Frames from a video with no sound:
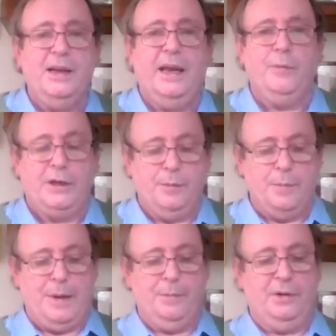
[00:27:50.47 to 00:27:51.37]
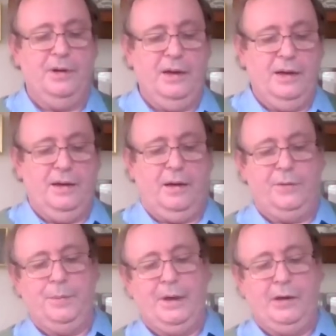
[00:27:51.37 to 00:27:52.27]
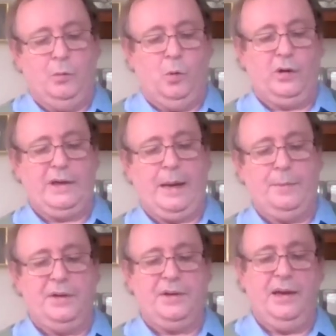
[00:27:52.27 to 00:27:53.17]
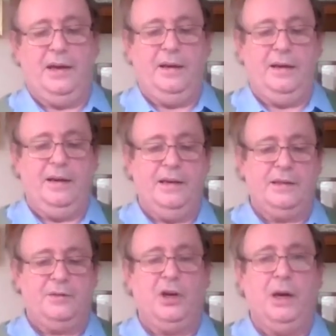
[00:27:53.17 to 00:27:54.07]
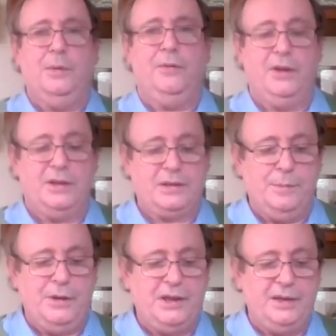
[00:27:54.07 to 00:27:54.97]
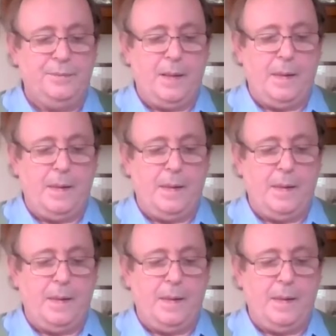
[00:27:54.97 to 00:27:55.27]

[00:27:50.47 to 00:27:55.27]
having become a member of the Imperial War Cabinet as a chairman of this committee.